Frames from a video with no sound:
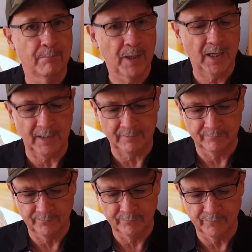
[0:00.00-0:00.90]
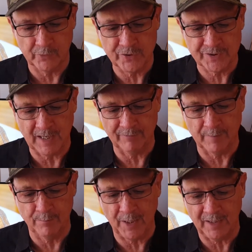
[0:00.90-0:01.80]
But Verse
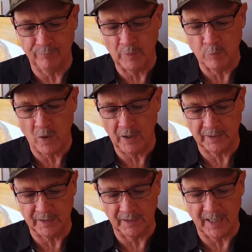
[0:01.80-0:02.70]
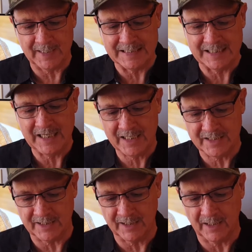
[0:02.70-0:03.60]
7, but if we walk in the light as he
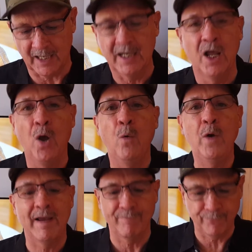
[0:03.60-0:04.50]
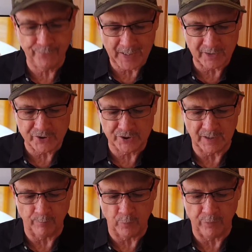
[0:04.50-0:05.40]
is in the light, we have
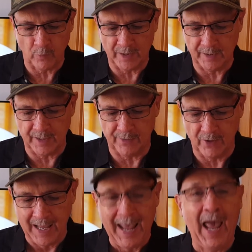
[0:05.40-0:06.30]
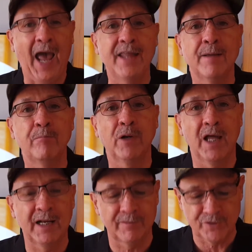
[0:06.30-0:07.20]
fellowship with one another. And the
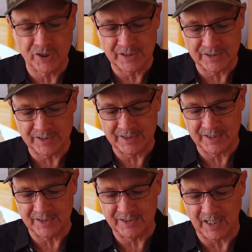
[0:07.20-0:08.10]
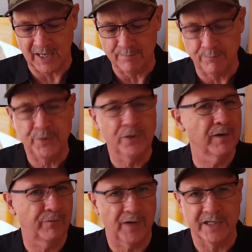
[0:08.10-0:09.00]
blood of Jesus, his son,
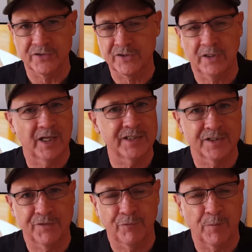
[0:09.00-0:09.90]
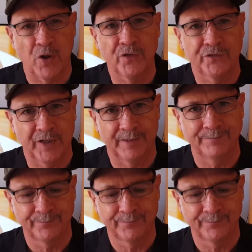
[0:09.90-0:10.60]
purifies us, cleanses from all sin.